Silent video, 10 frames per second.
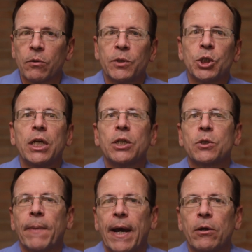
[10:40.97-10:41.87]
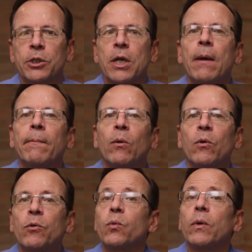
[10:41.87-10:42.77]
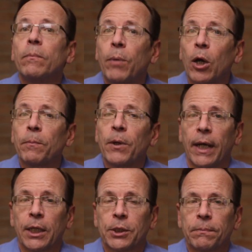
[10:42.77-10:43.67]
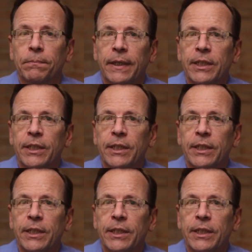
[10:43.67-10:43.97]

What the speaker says: with machines or powders, but with part production.